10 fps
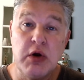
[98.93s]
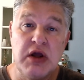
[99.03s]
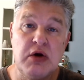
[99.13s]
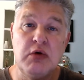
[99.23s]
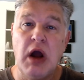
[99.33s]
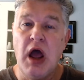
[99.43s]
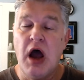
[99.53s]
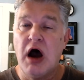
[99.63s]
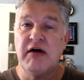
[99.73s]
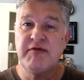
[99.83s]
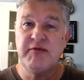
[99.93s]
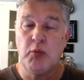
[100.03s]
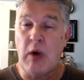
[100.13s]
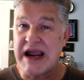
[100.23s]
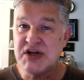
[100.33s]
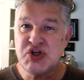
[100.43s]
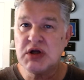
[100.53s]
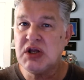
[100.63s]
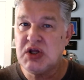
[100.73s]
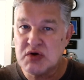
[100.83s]
you of ways you
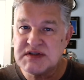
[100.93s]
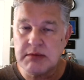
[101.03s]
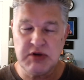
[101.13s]
can use them.